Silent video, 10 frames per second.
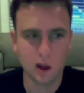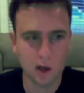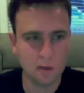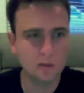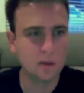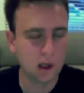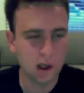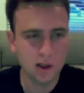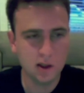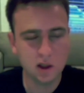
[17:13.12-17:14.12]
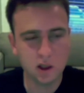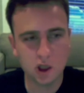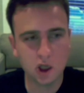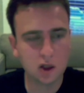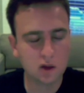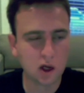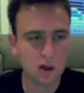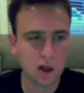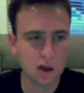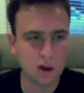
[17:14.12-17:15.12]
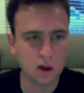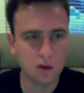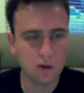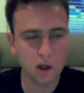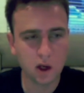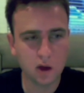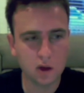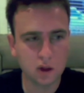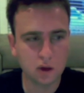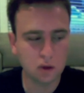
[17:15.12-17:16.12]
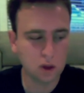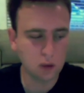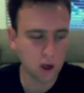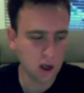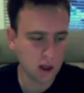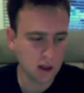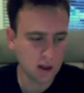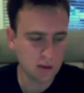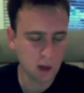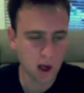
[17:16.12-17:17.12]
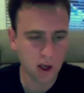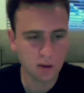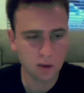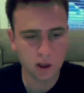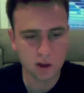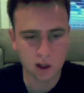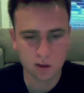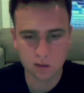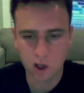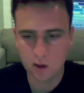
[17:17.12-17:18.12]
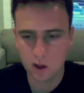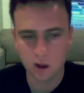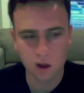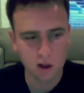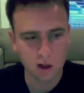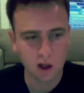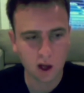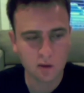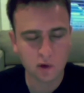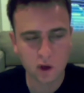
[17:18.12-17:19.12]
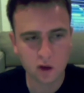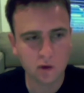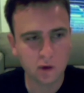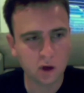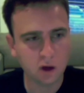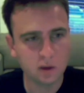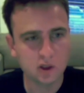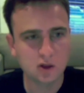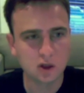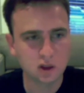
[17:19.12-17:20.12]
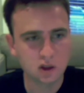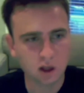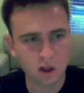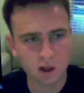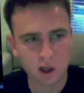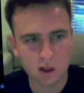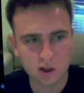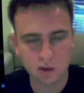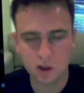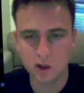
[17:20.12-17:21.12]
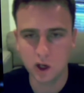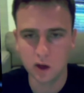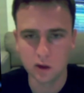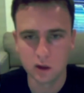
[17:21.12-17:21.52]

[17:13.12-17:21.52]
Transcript: Yep, it's still a challenge, right? And no one really knows who will win in this matter. But I'm rooting for open source. I think that's the way to go.